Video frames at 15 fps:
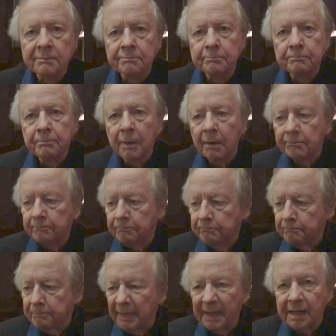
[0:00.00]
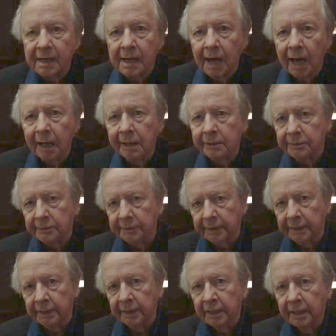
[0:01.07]
a big
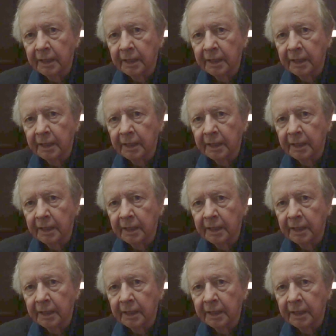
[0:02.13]
gallery.